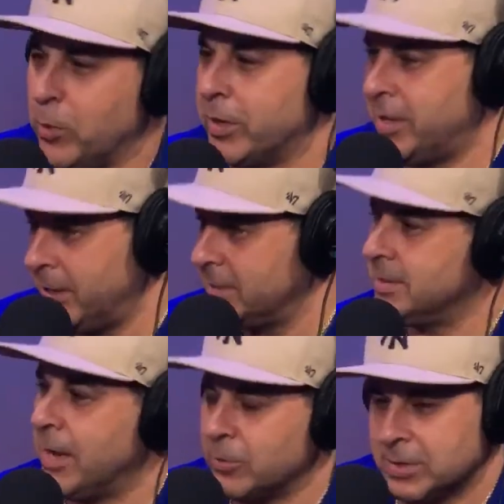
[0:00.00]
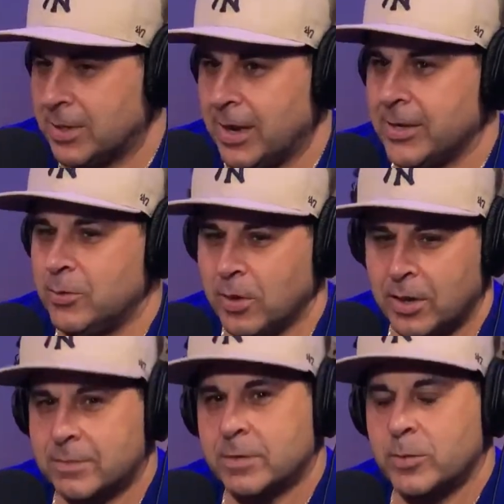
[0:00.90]
we were kids, that was the guy you
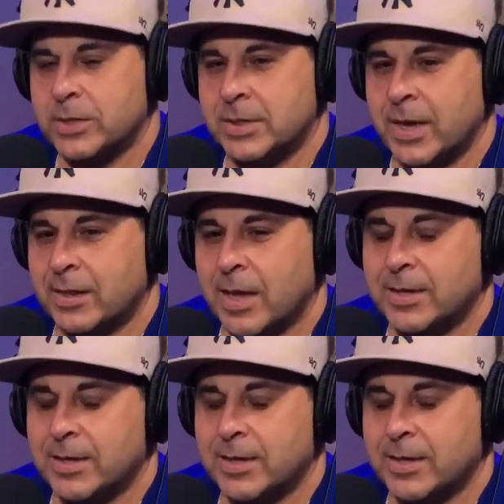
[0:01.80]
loved, Louisiana Lightning.